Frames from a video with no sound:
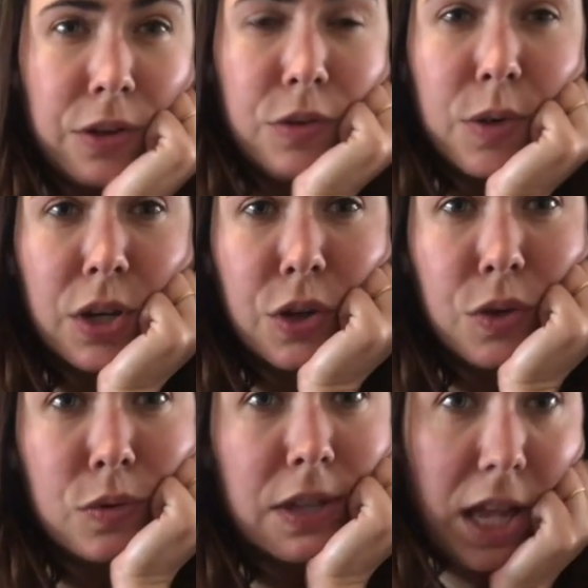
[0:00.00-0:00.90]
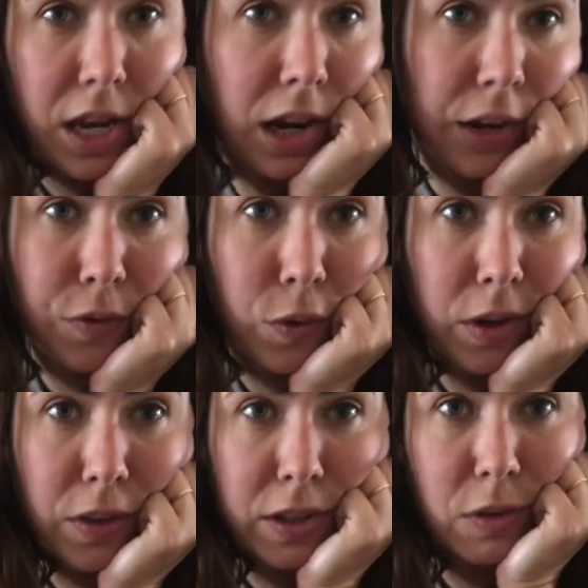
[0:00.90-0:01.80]
You can use any kind of
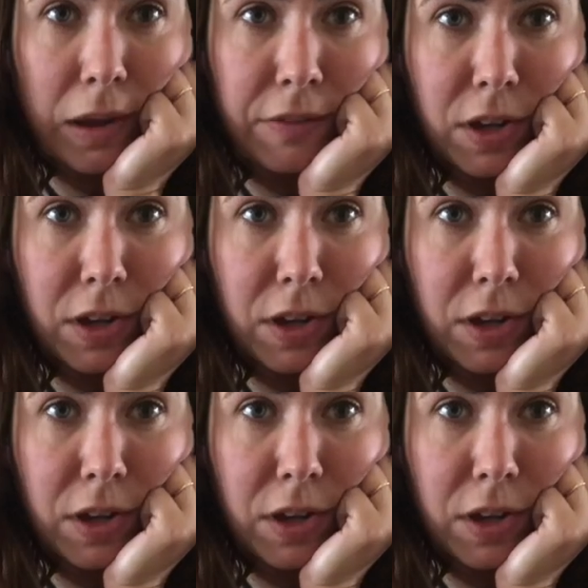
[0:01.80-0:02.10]
oil that you have